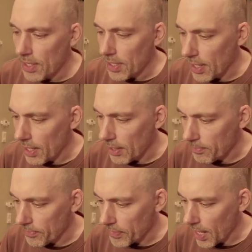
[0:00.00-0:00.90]

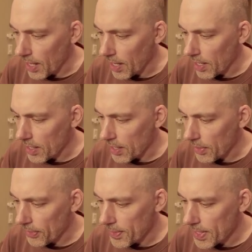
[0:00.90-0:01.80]

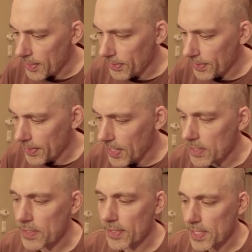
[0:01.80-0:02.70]

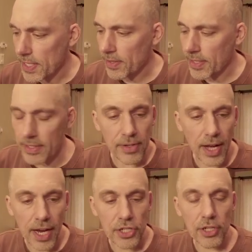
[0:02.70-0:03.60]
3600
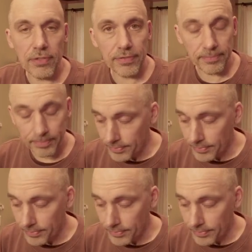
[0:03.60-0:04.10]
high shelf,